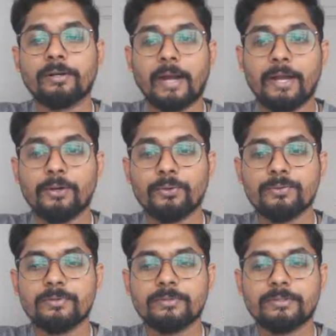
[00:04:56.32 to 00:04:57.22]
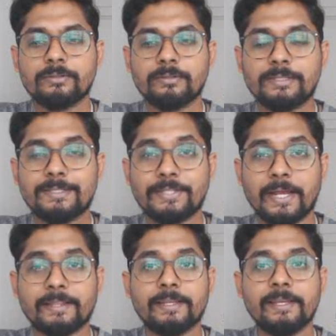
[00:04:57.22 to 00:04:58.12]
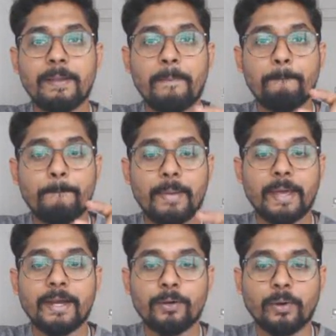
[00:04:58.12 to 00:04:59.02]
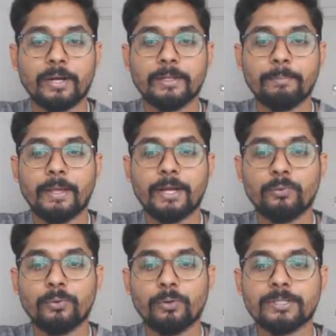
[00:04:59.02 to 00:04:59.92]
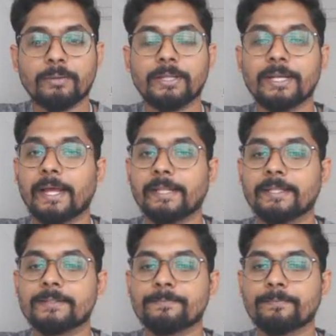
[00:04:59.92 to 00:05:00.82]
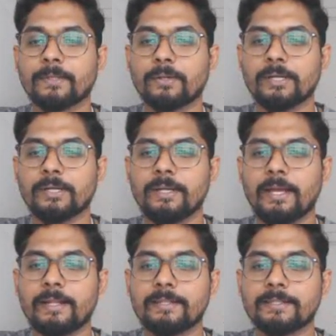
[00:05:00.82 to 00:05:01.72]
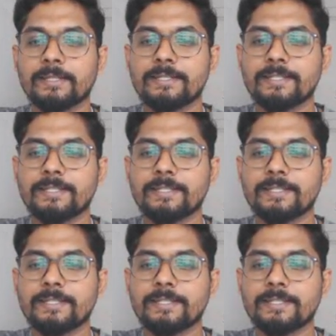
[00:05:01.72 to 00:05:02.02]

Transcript: try to check the parent one, and the parent would look something like this. Okay, and these are the